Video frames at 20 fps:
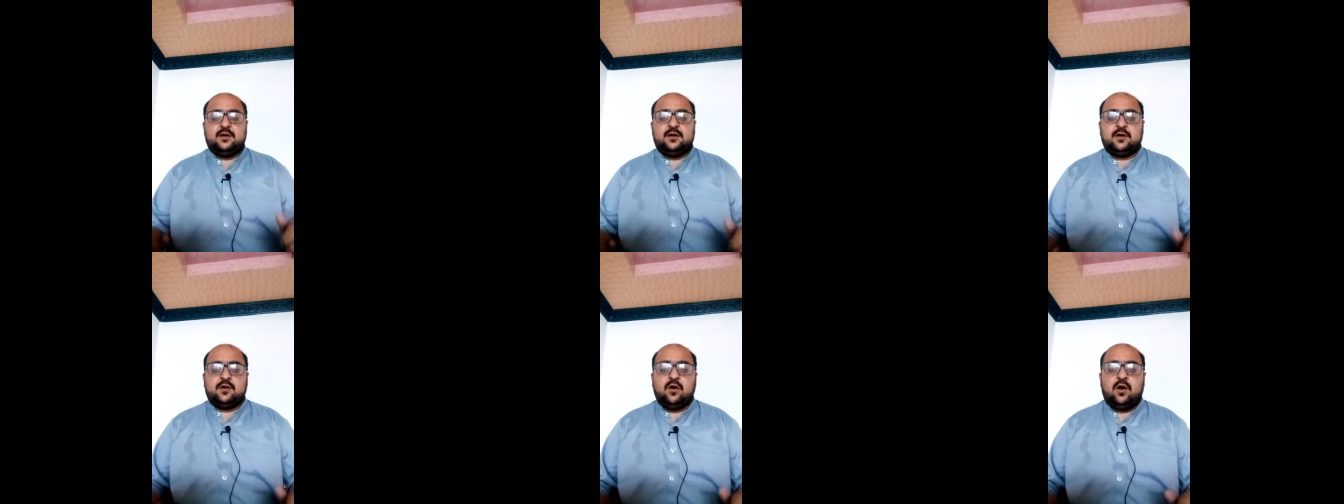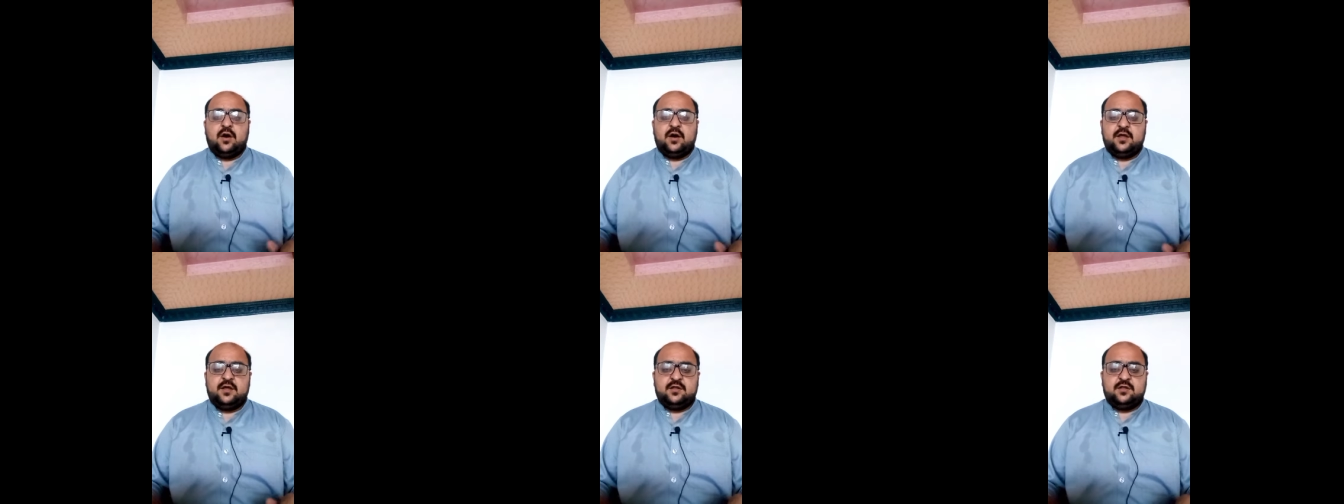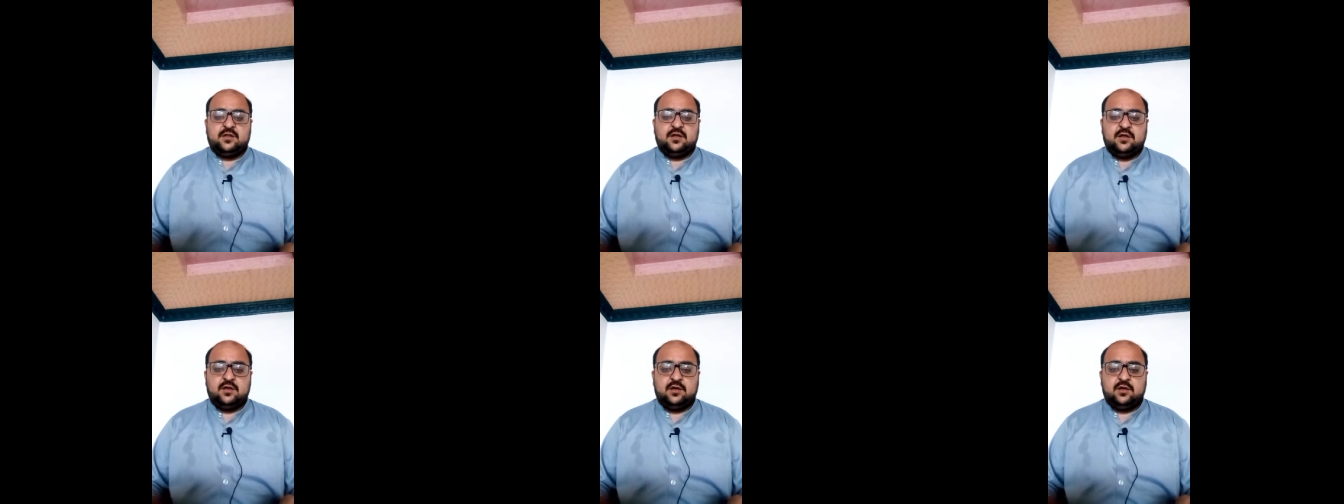regarding
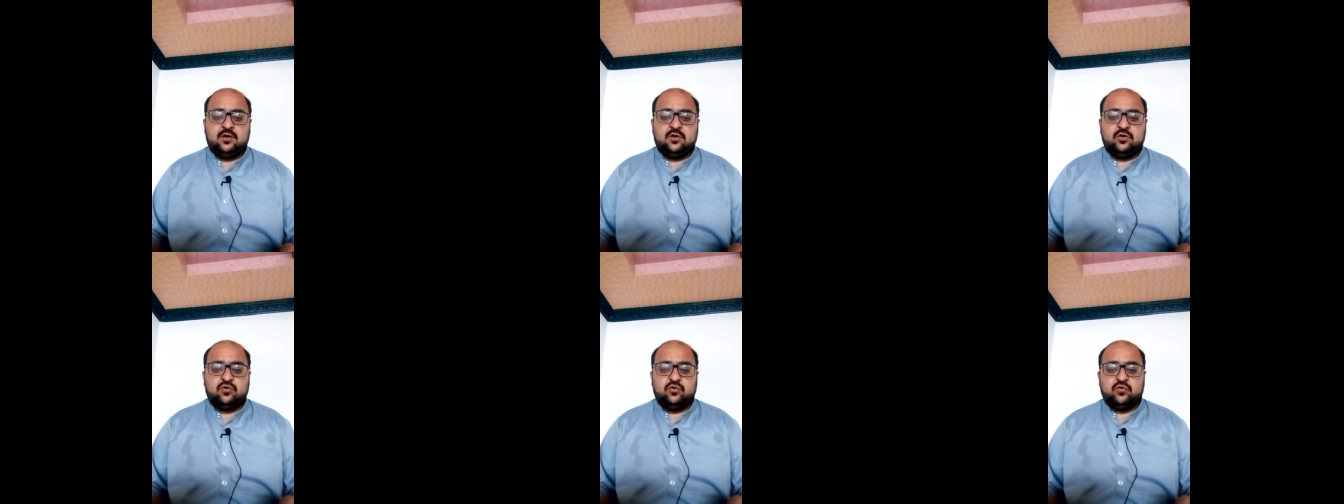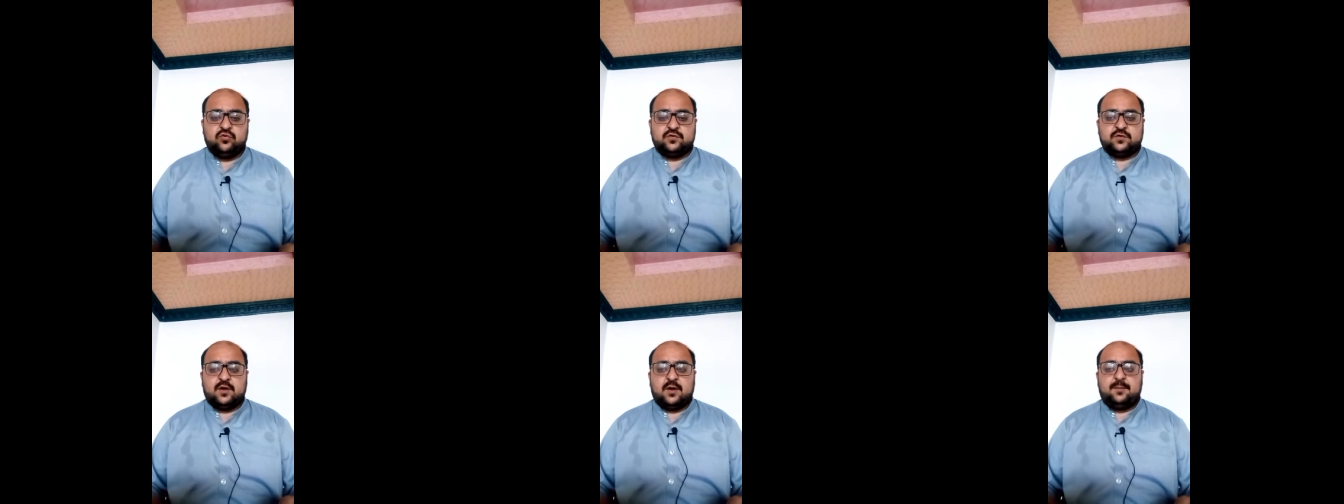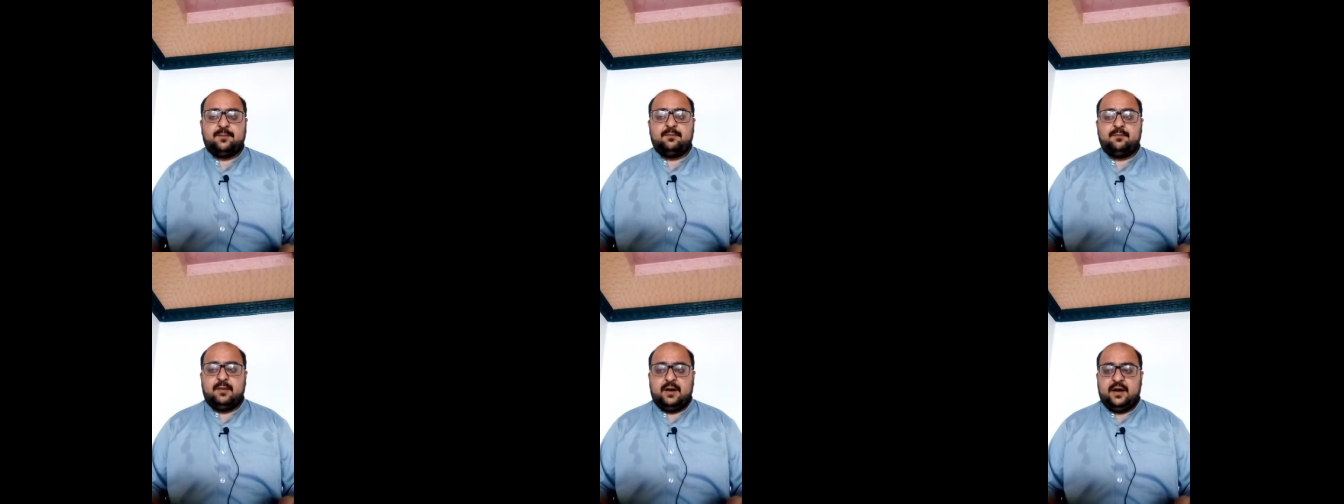the use
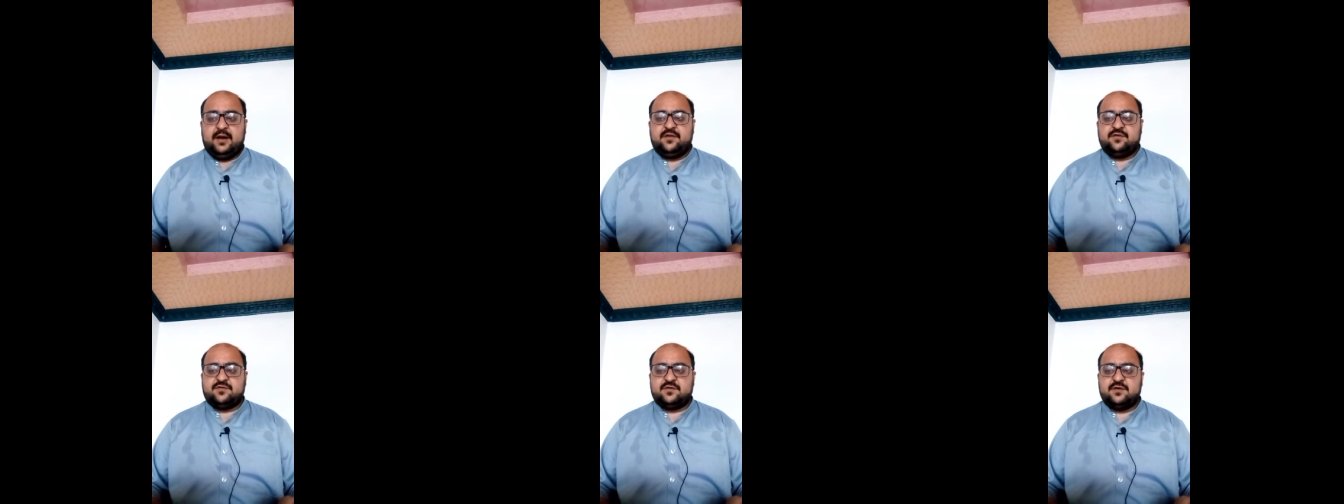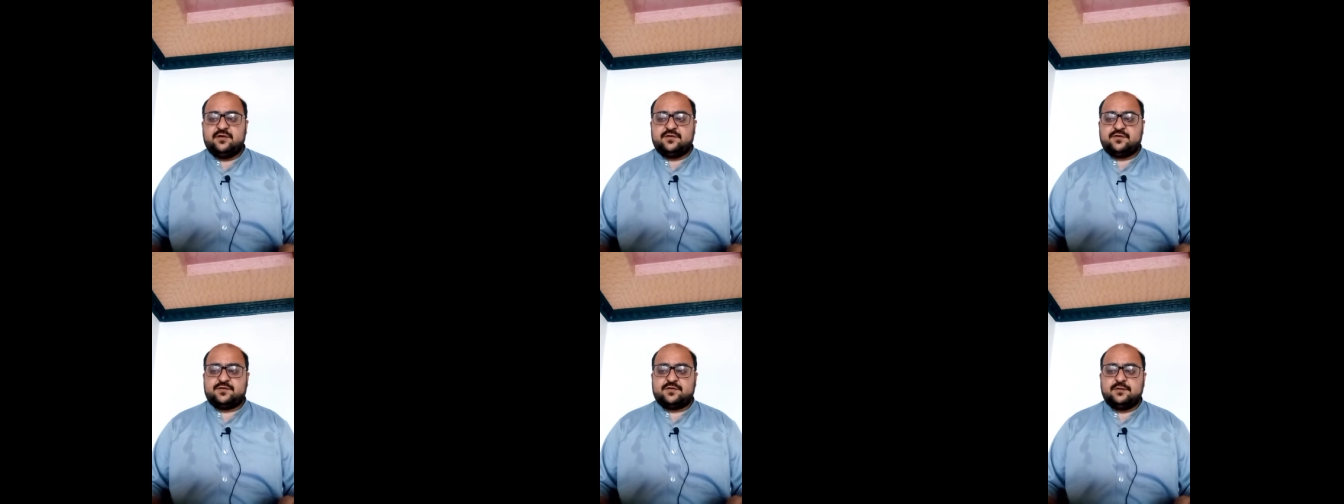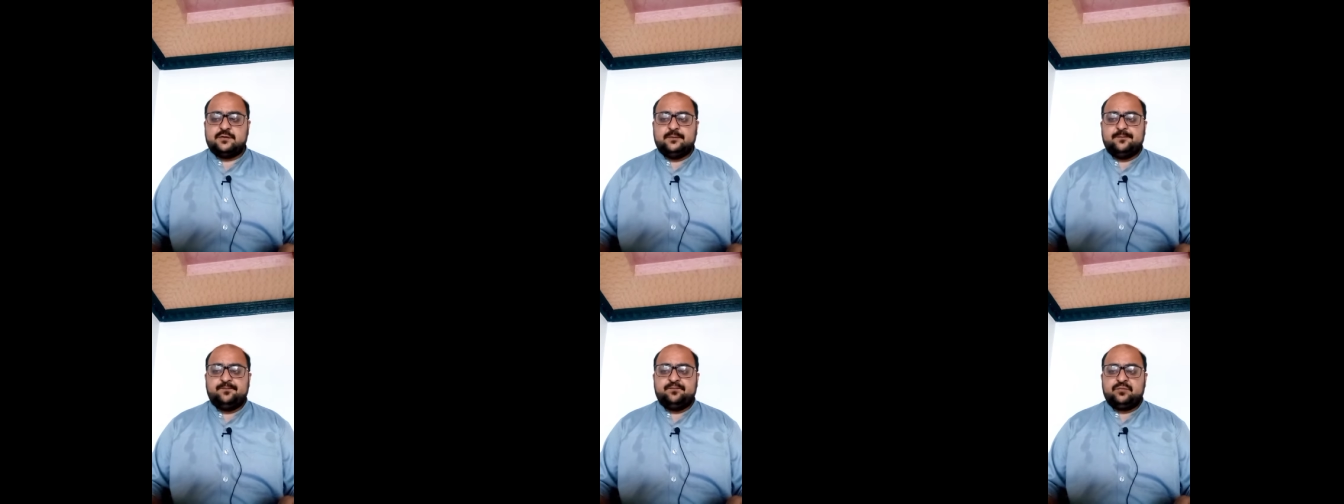of medicines.